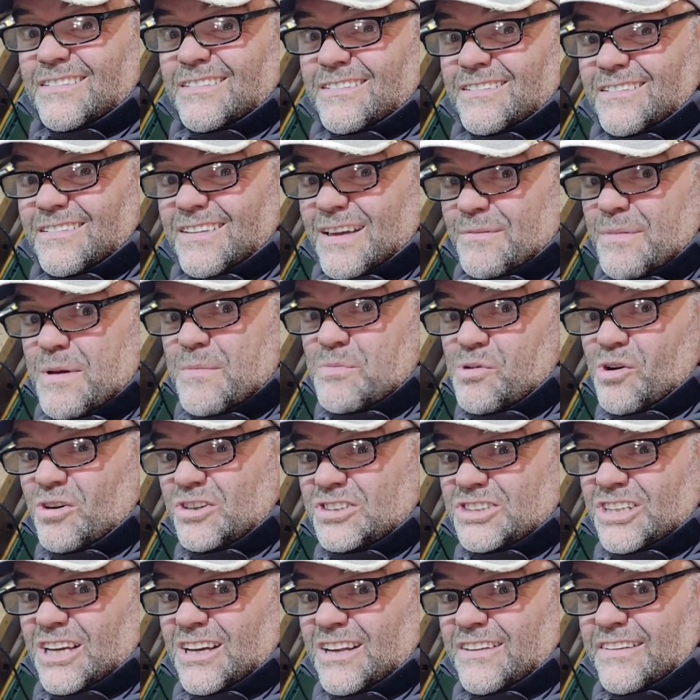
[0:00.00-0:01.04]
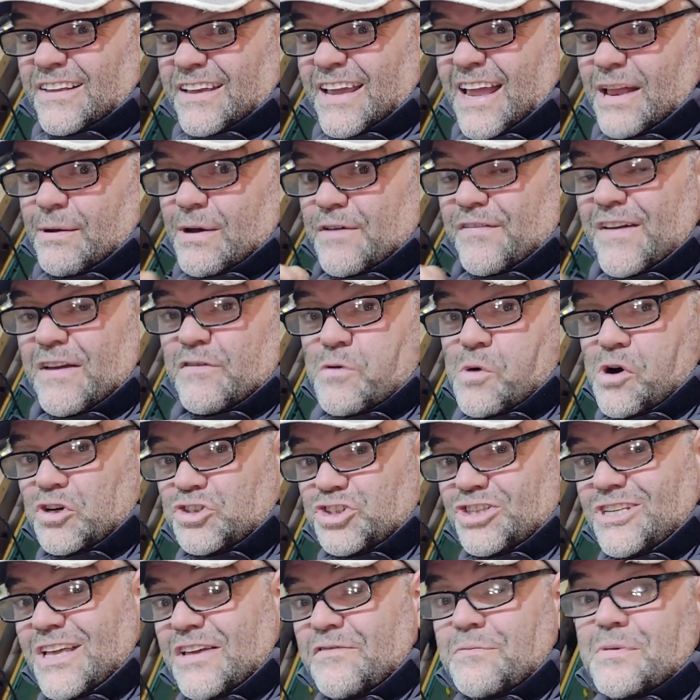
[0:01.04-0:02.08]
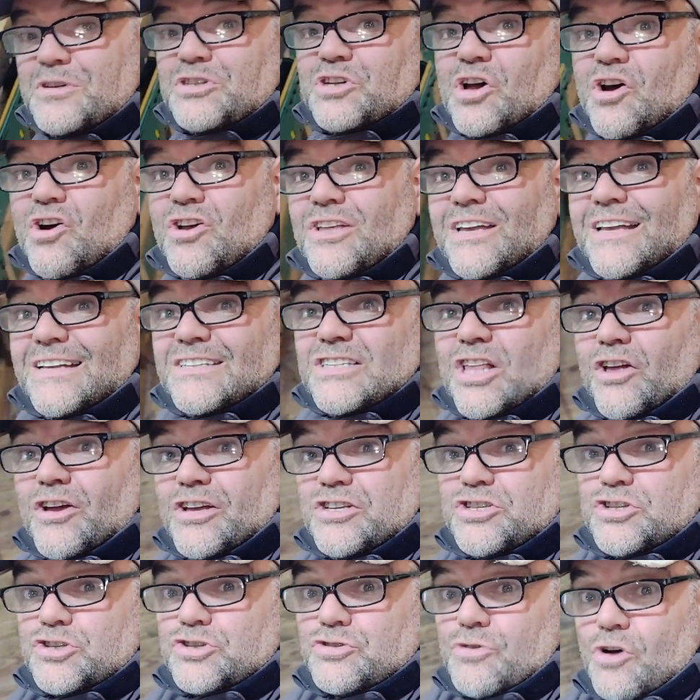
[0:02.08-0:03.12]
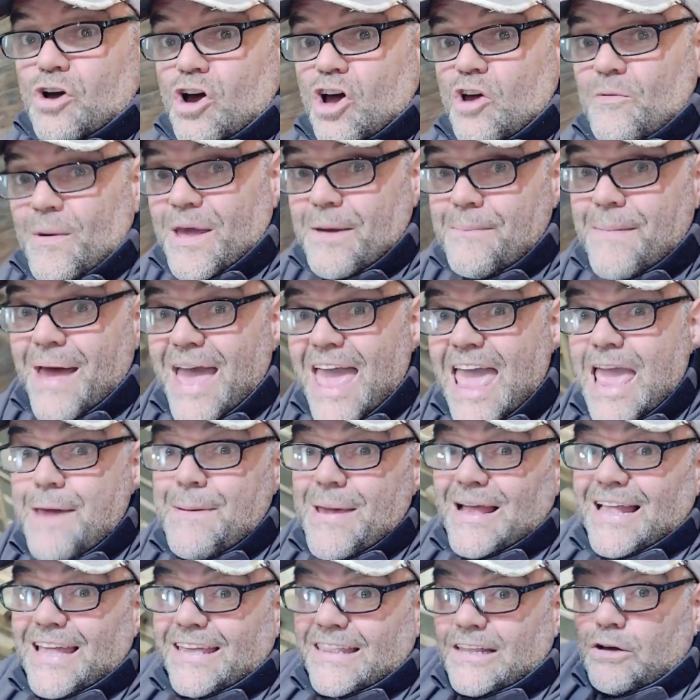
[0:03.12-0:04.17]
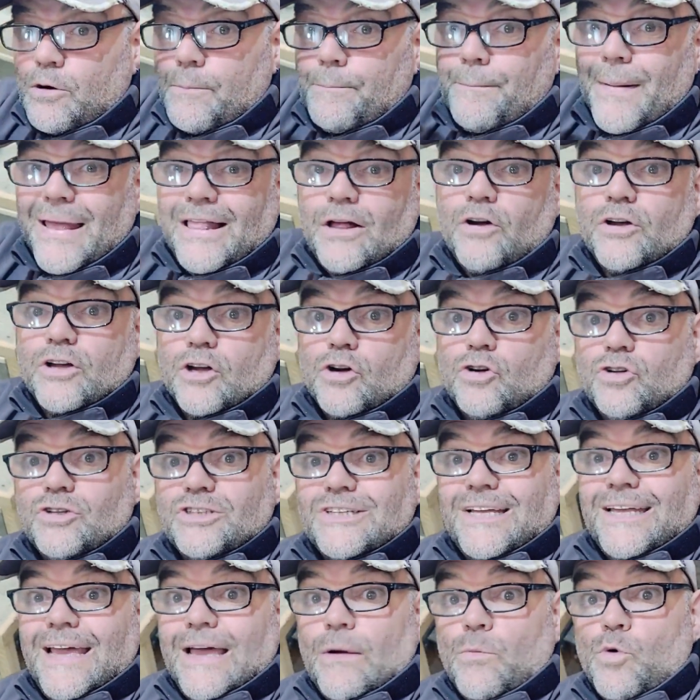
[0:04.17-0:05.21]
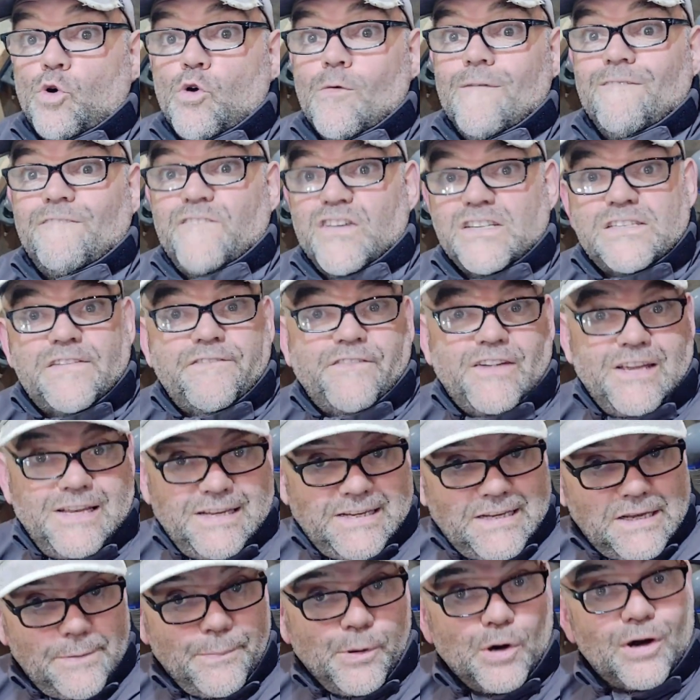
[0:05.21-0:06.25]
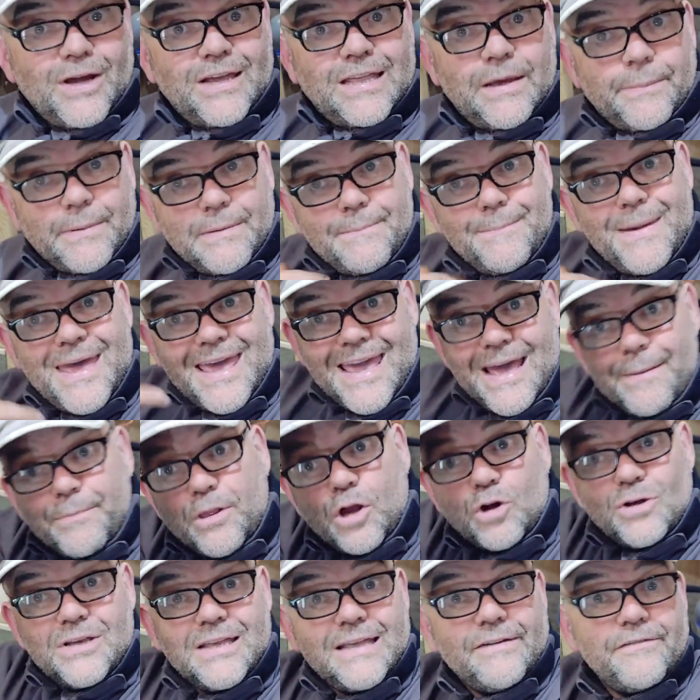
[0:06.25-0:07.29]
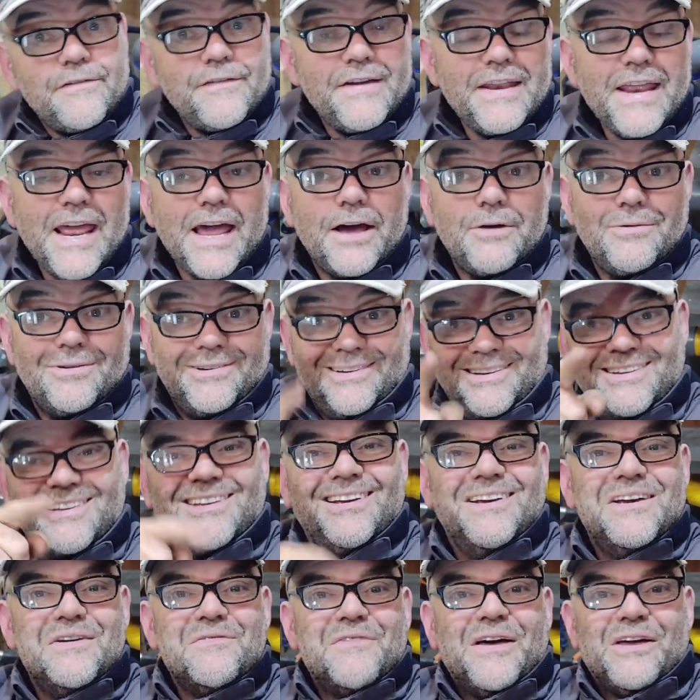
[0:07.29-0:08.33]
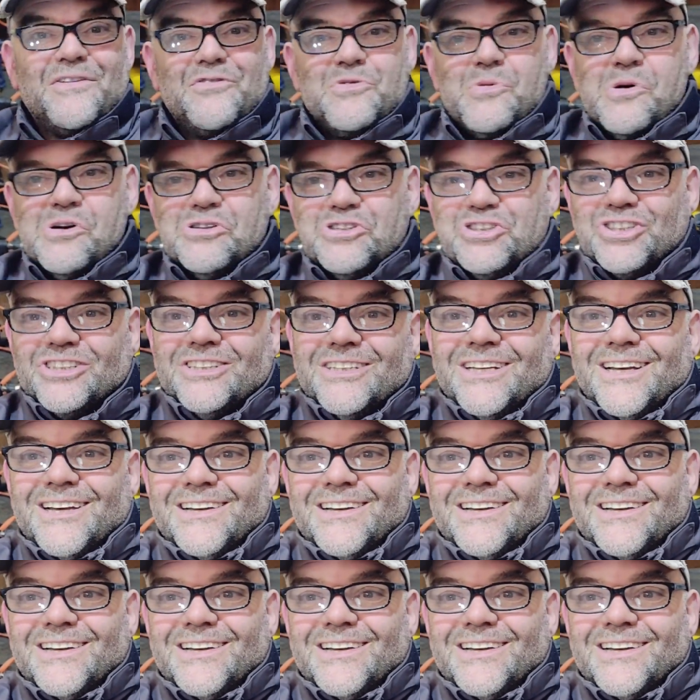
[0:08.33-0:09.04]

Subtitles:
They're a bit pricey, aren't they? Anyway, thank you for watching. If it's kind, give us a like and subscribe. And maybe click the little bell icon because then you get a warm and fuzzy feeling in your pocket, and that'll be me uploading another video. Thank you for watching.